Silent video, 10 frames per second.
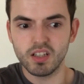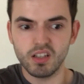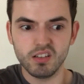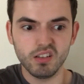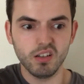
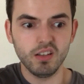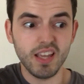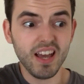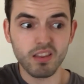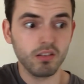And
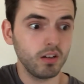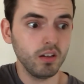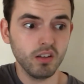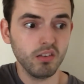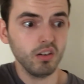yeah,
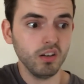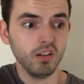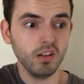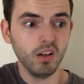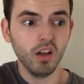
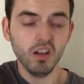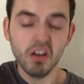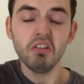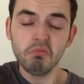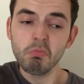
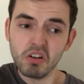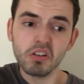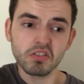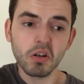Thugger's